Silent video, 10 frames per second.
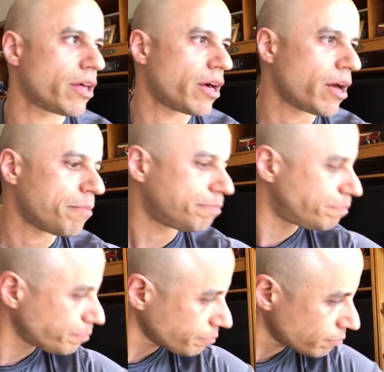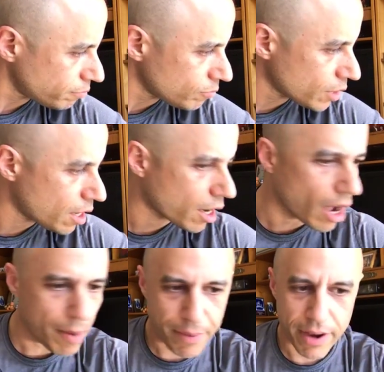the
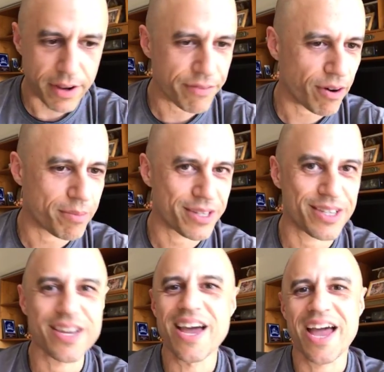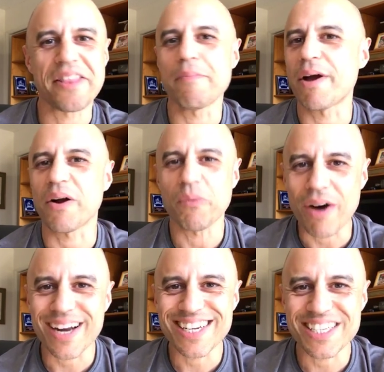compounding pharmacies and the
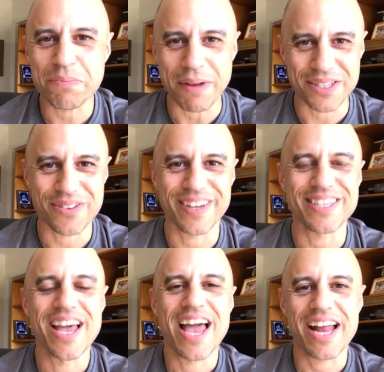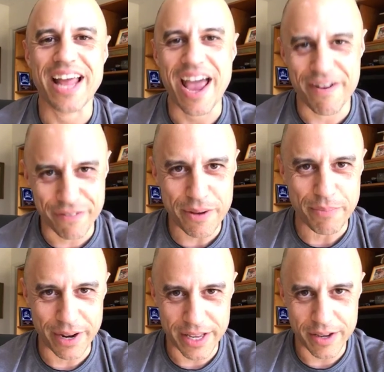marijuana dispensaries and
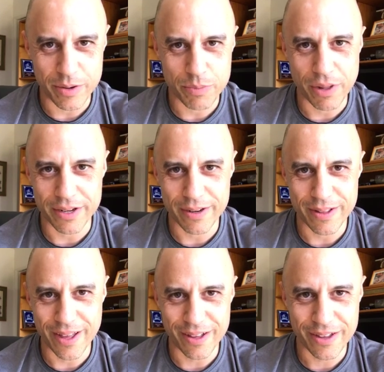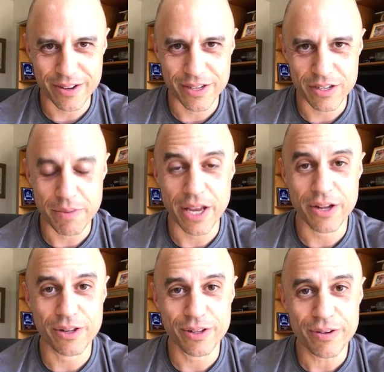everybody who's plugged into the healthcare system,
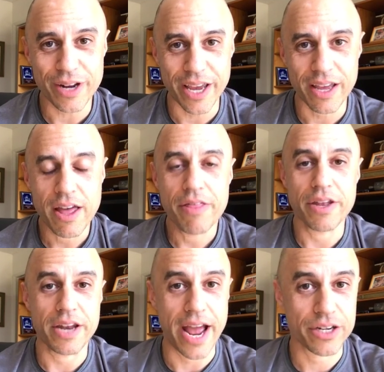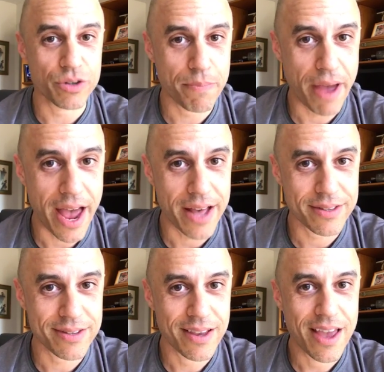including the
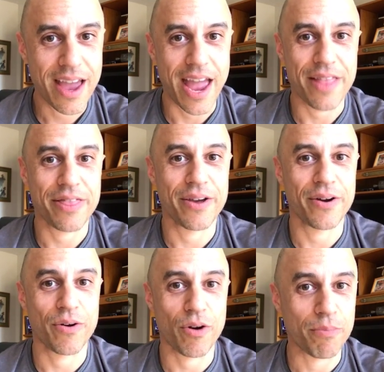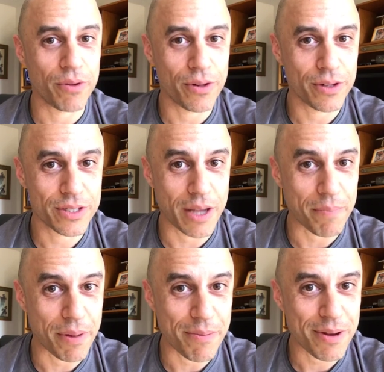naturopaths and the herbal
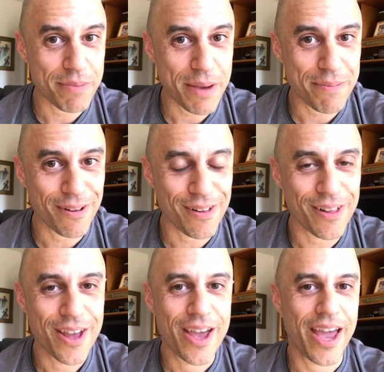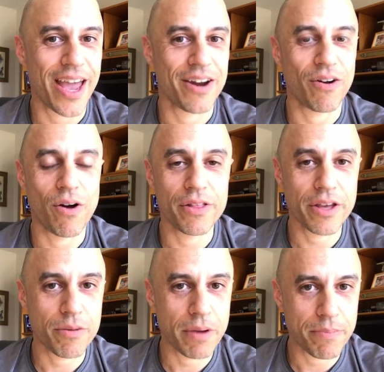supplement people and all the
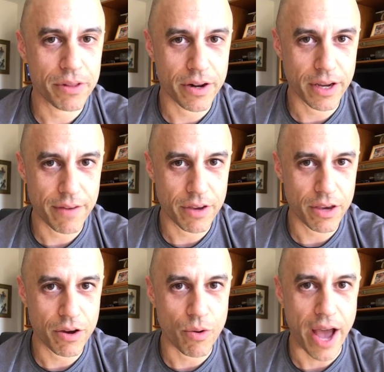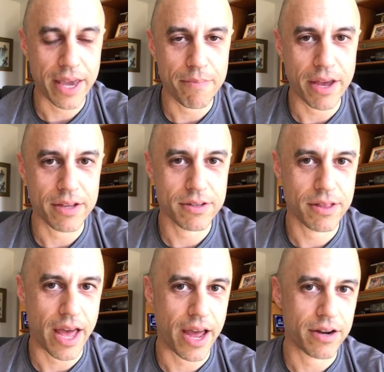other people that are giving you quacky meds
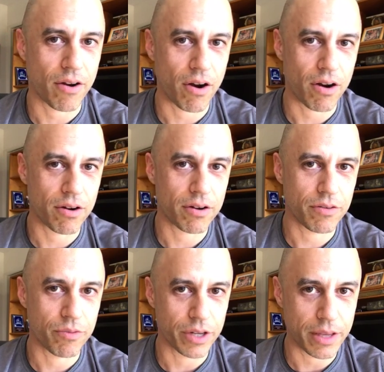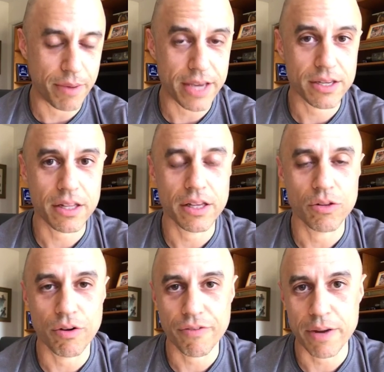that are really basically
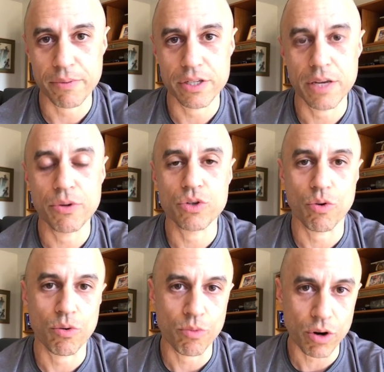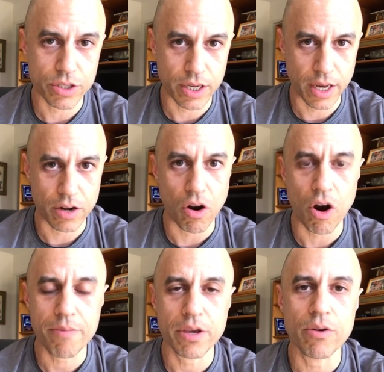glorified placebos or worse and can
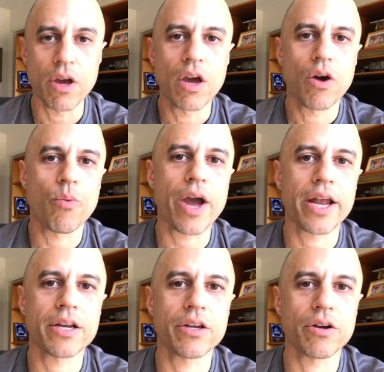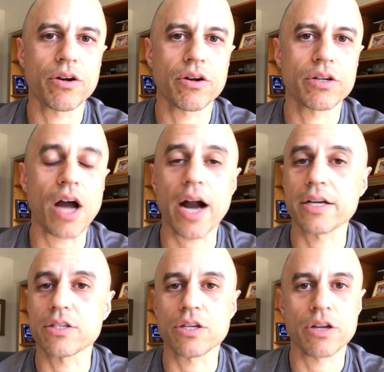harm you when your doc
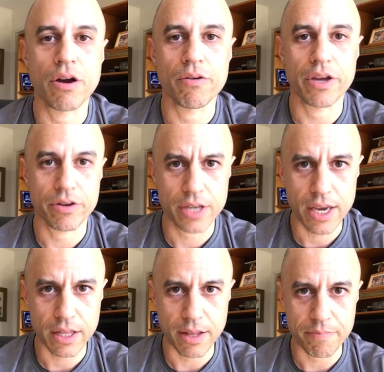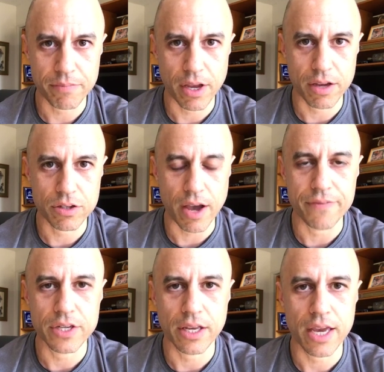doesn't know that you're taking them. So
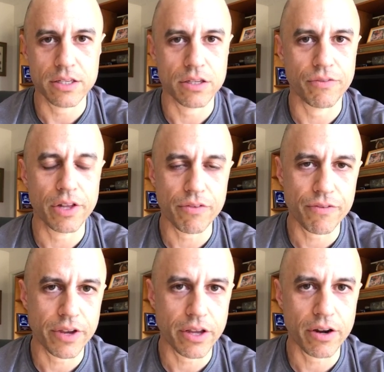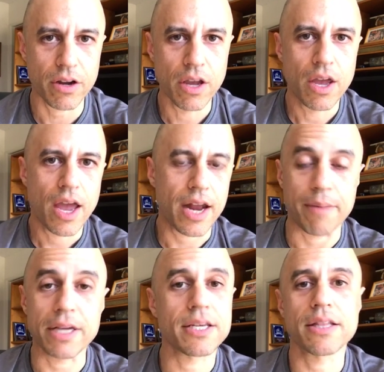I've seen cases of liver failure, and
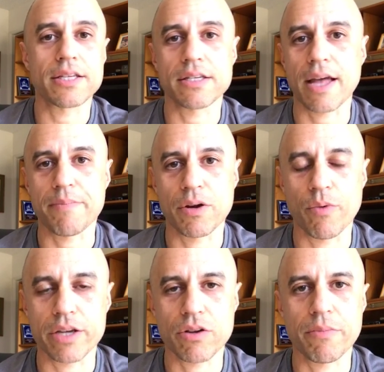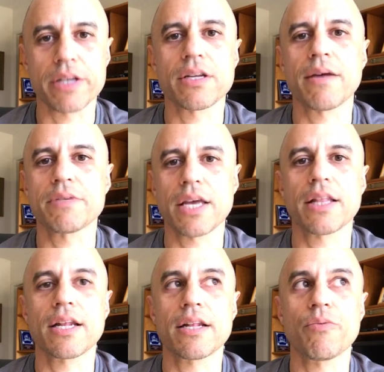I'm not saying this doesn't happen in Western medicine. I'm saying
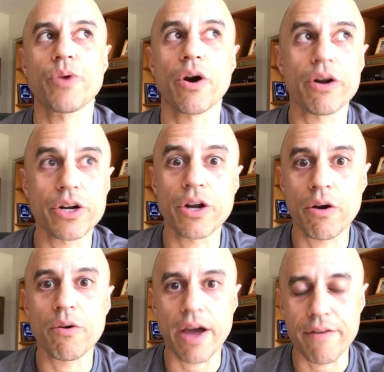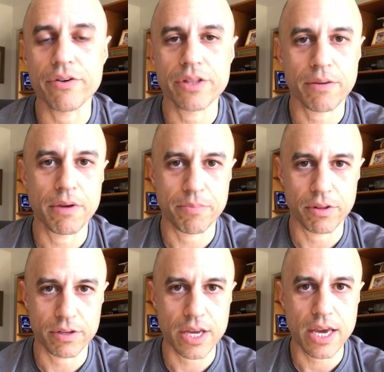that we ought to know everything
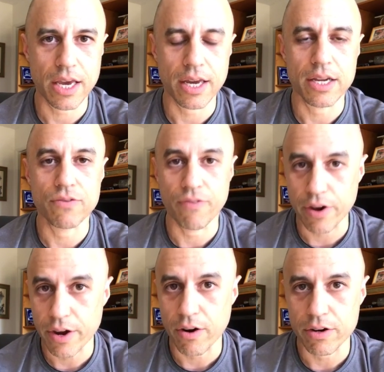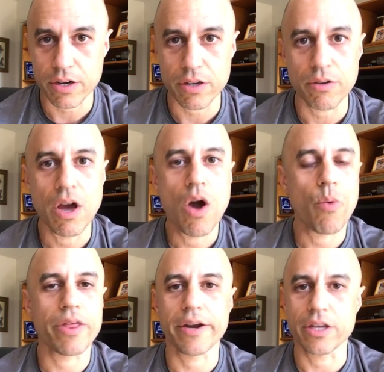people are taking, and it's very hard to do
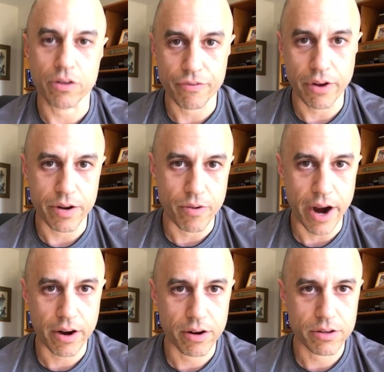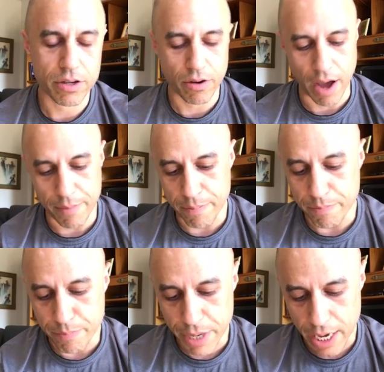without a unified record. So I'm a
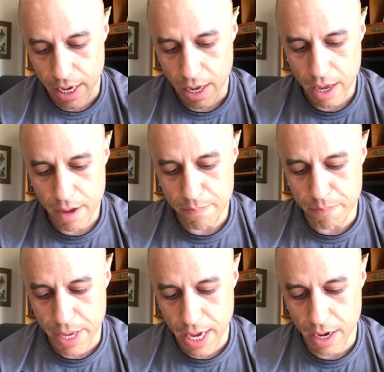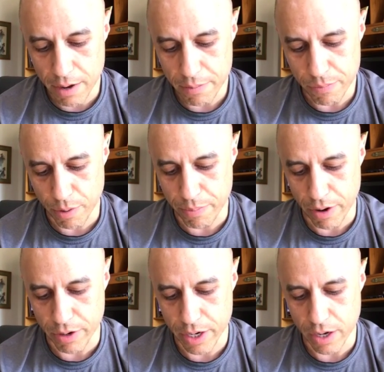big, big
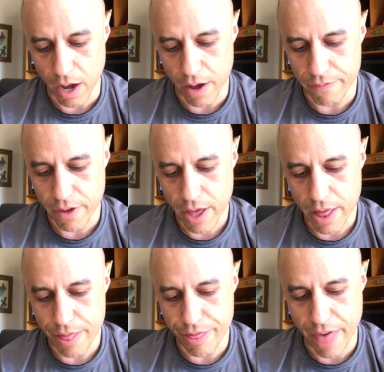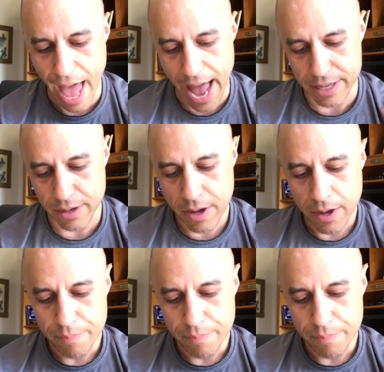proponent of that.